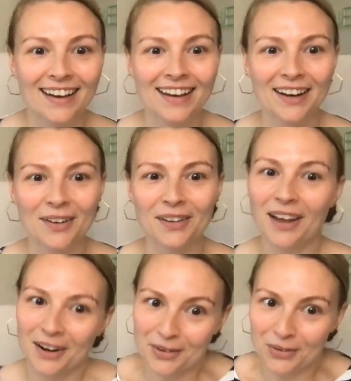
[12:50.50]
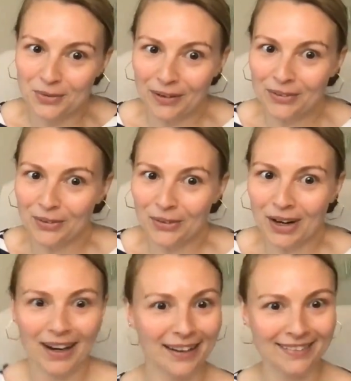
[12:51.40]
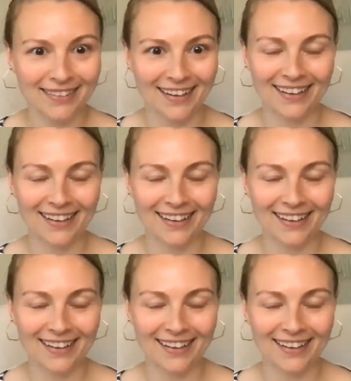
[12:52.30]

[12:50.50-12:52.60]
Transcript: A lot of those wrestler guys,